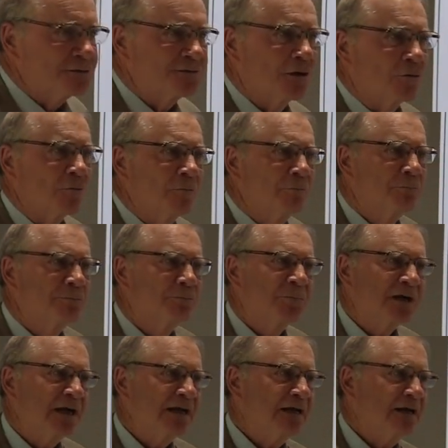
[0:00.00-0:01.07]
so,
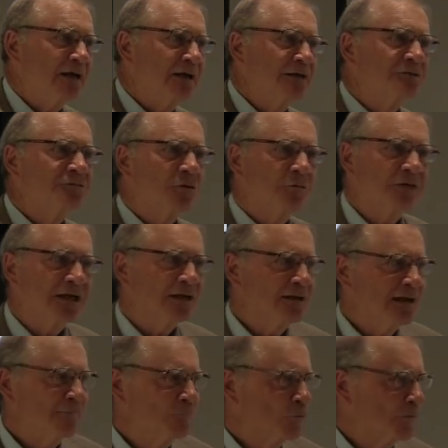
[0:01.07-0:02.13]
but AI is already a
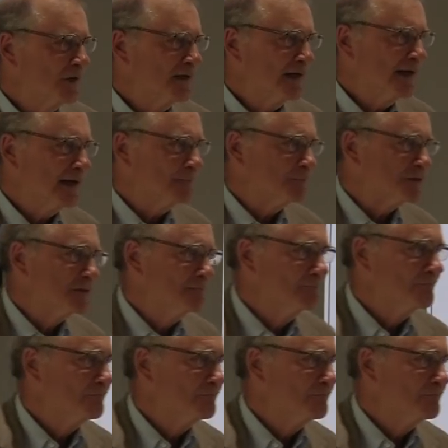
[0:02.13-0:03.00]
lot more than games.